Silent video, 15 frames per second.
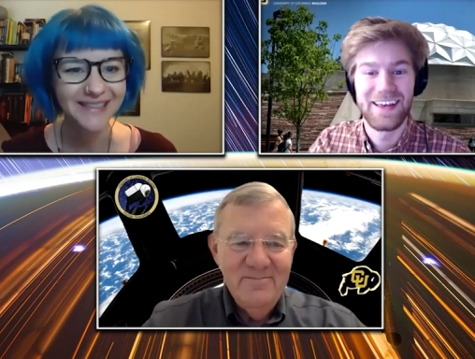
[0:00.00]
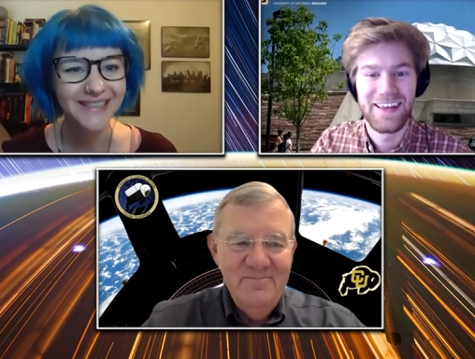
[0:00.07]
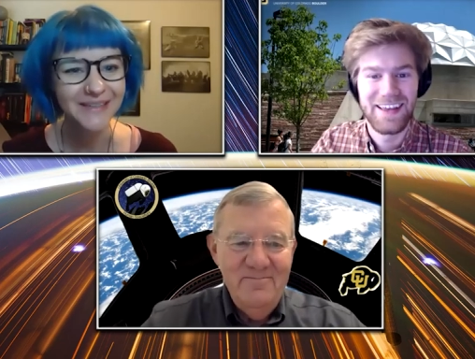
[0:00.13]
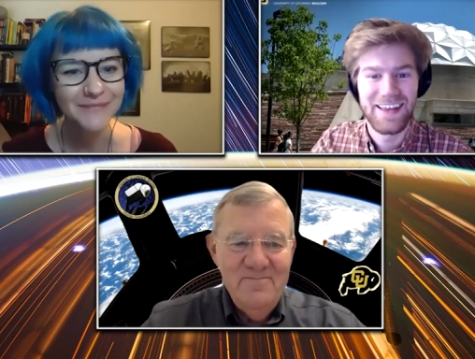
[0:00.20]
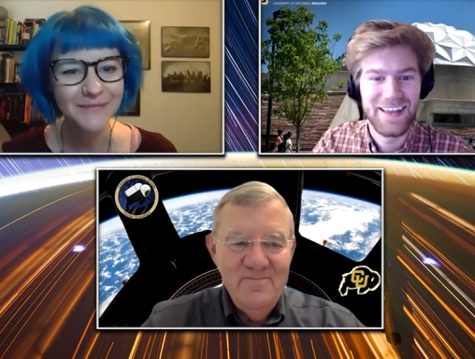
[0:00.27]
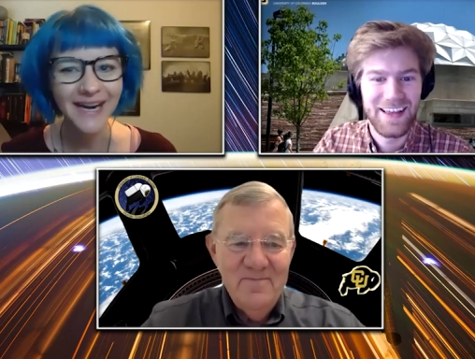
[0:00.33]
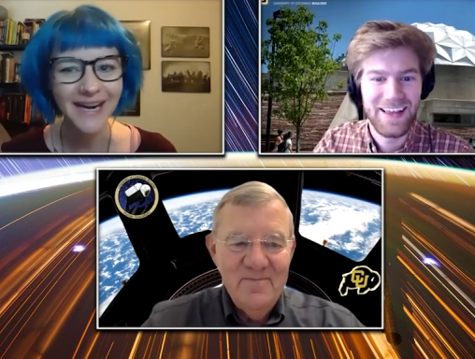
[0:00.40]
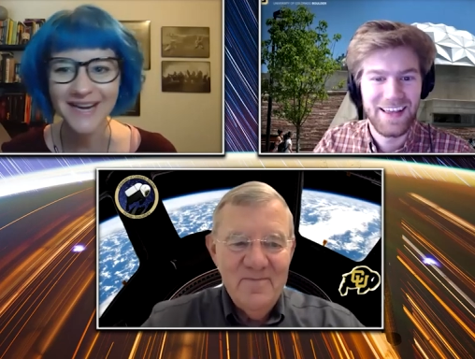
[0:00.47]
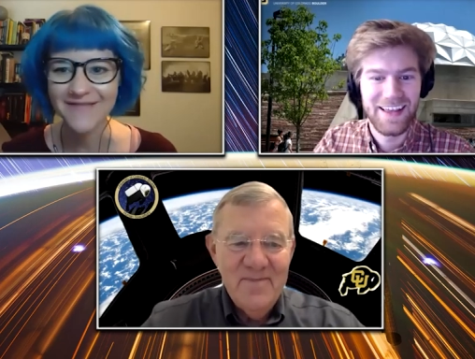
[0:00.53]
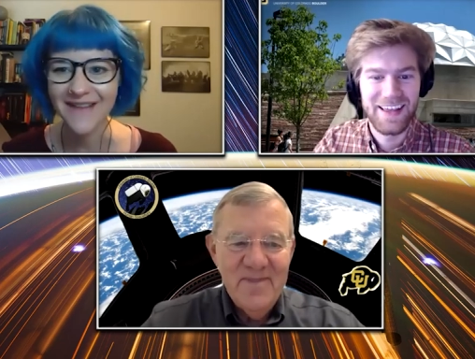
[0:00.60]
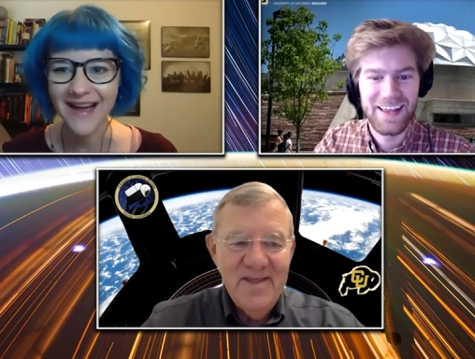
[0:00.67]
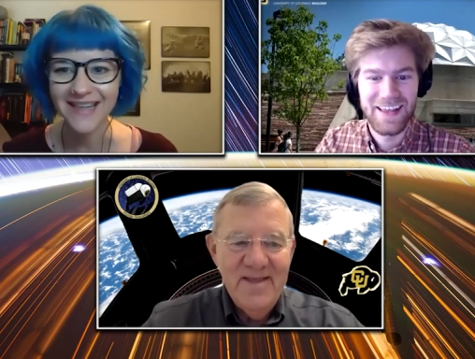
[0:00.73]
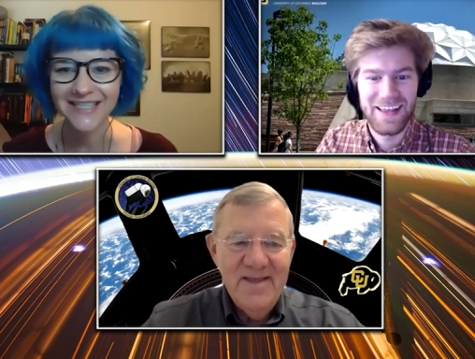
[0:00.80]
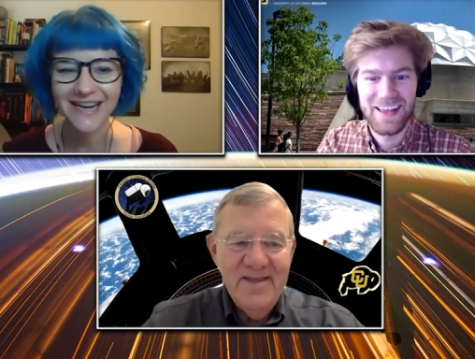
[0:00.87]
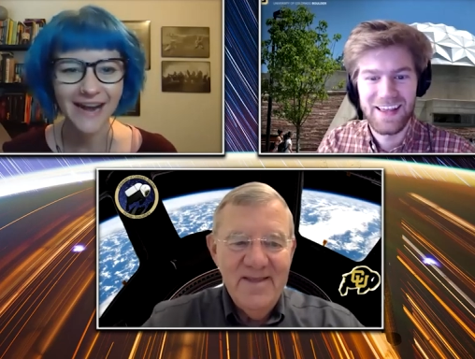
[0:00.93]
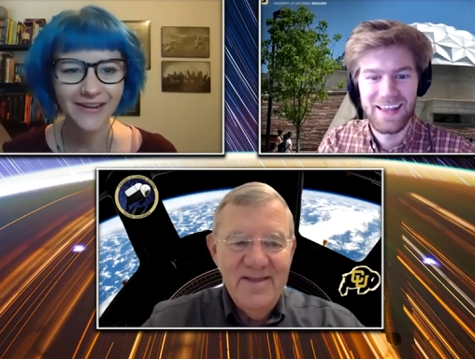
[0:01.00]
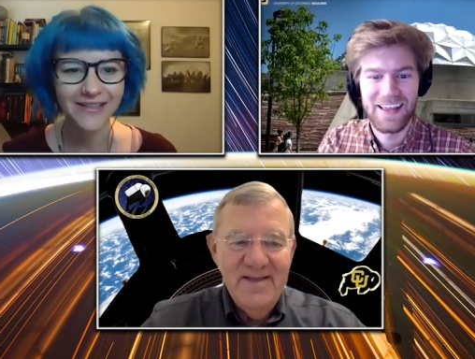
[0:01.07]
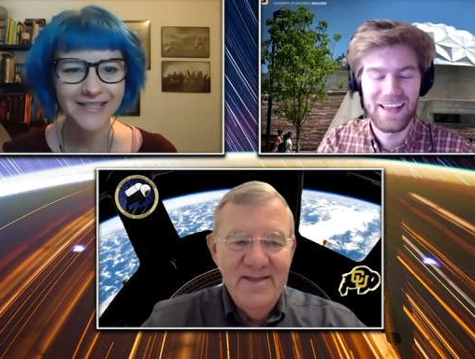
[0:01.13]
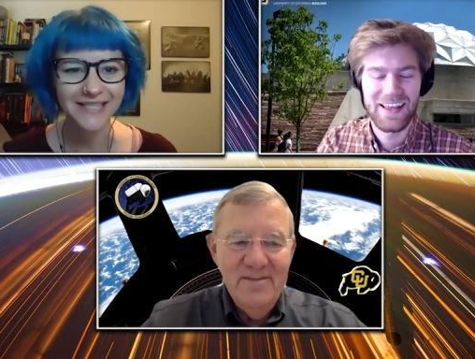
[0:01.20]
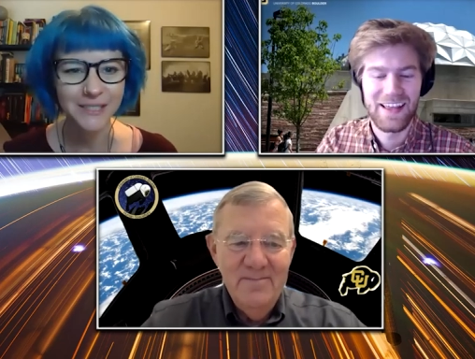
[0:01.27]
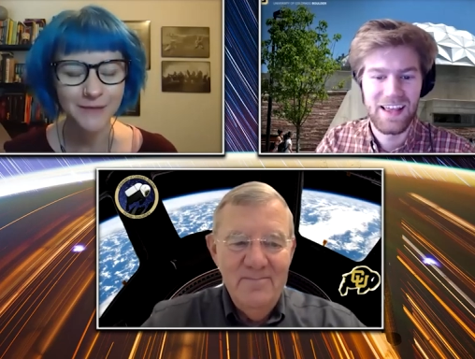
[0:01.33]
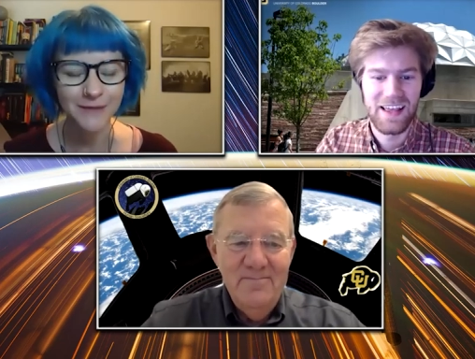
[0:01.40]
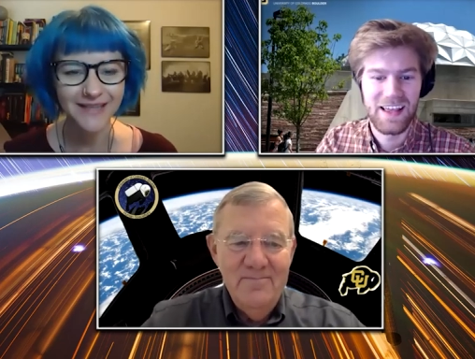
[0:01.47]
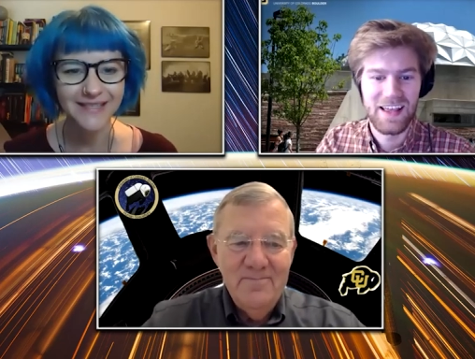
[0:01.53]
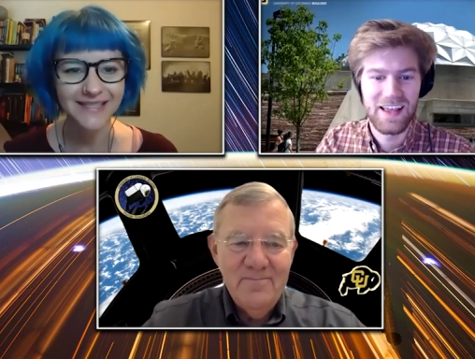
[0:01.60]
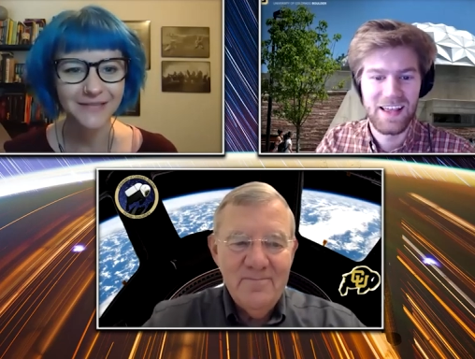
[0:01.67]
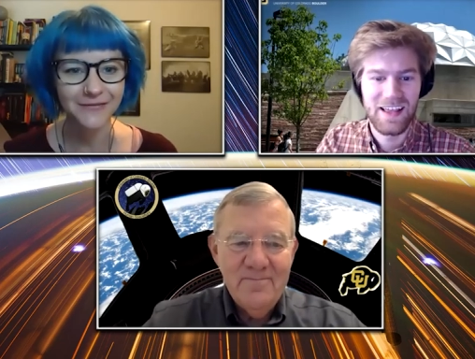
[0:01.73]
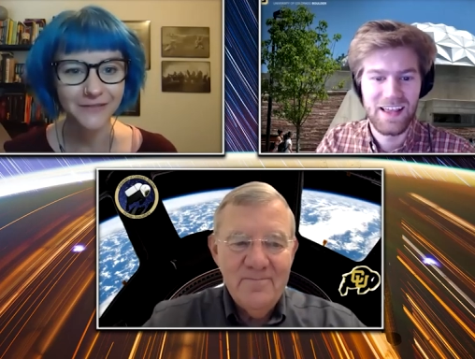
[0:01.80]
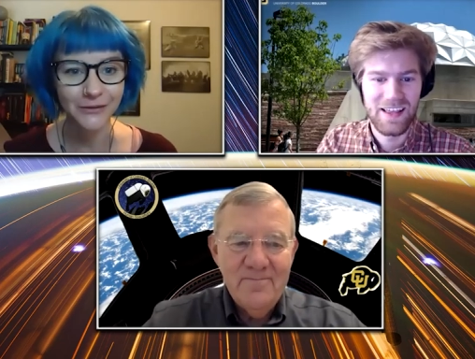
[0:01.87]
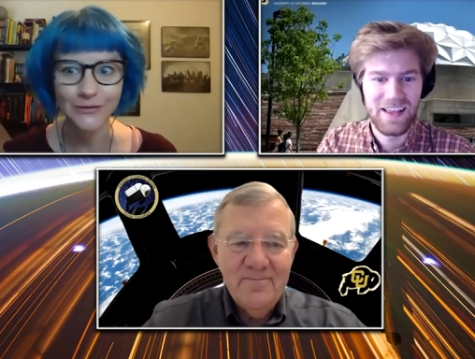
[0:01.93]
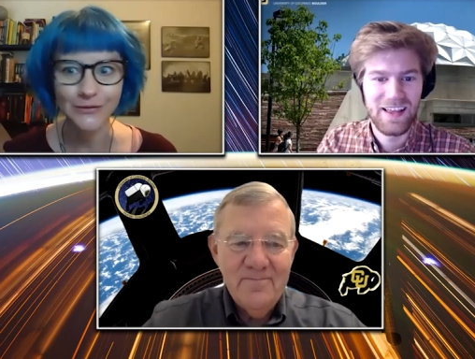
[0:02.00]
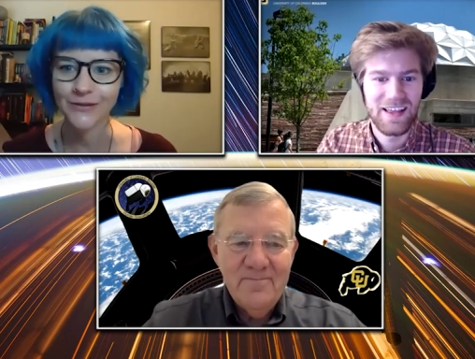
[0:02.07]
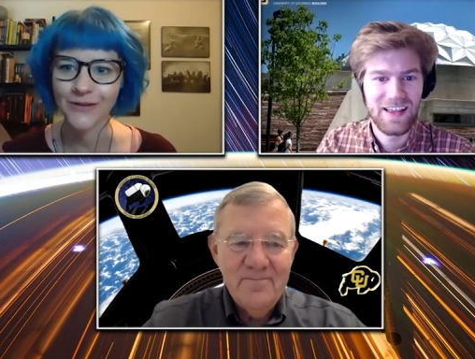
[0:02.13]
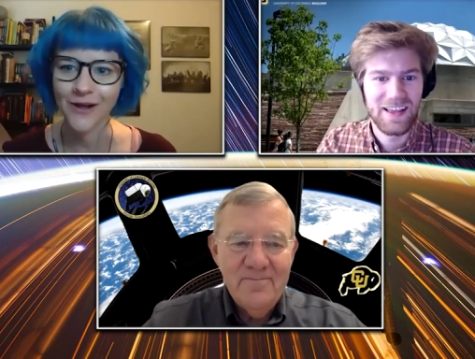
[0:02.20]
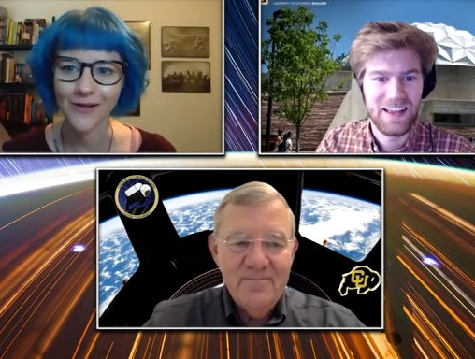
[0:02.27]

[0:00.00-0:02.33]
Speaker 1: But I imagine out in space, it feels a lot